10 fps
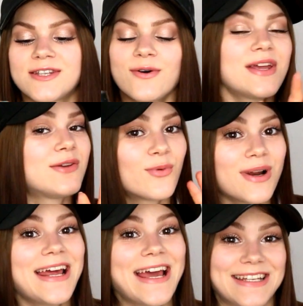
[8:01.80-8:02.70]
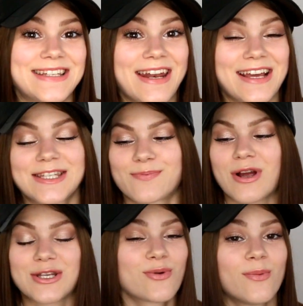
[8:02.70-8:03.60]
So it really is an
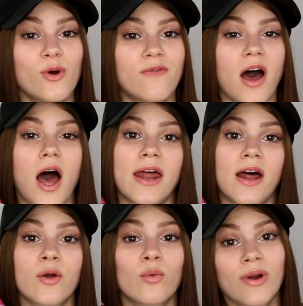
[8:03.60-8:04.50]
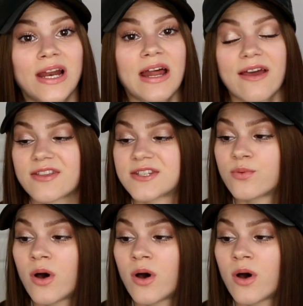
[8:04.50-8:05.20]
express remover and I really like this